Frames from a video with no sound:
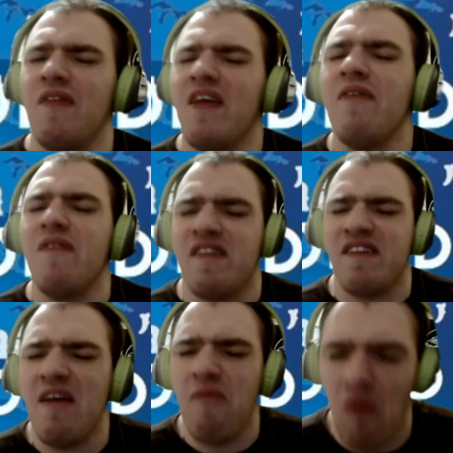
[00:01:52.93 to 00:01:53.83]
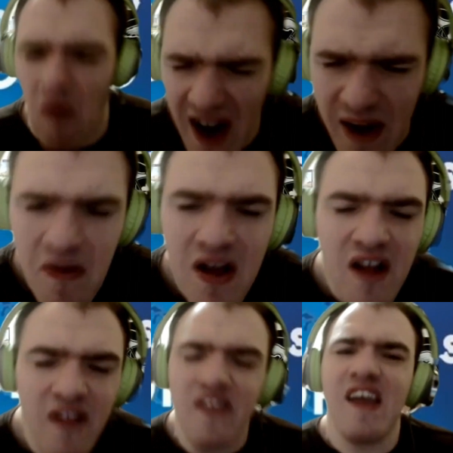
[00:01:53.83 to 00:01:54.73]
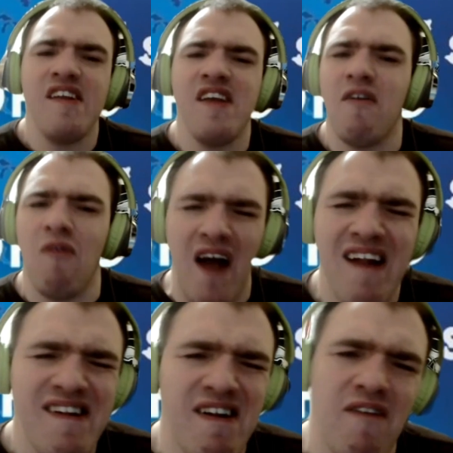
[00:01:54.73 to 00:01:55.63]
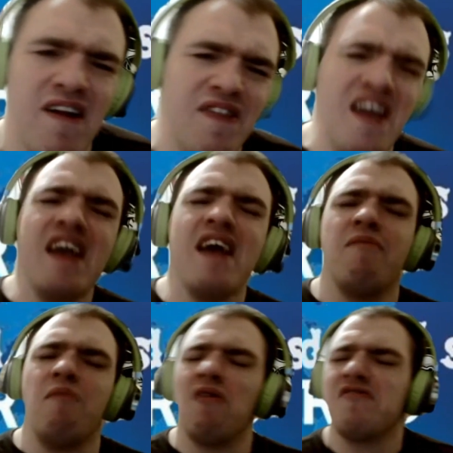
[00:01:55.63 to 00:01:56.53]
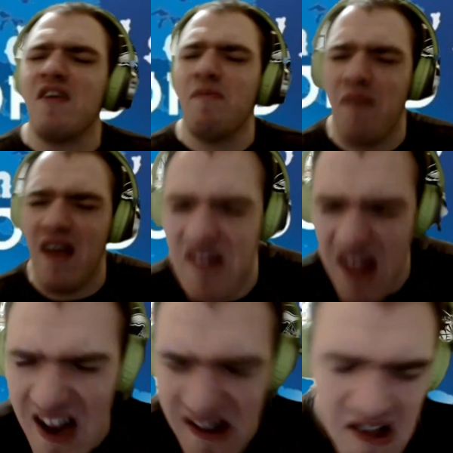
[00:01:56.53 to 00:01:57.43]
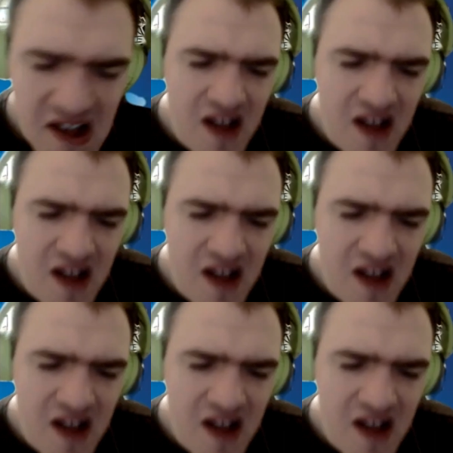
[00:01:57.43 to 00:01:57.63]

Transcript: and they have the same lineup that they did last year, and they hit mostly base hits,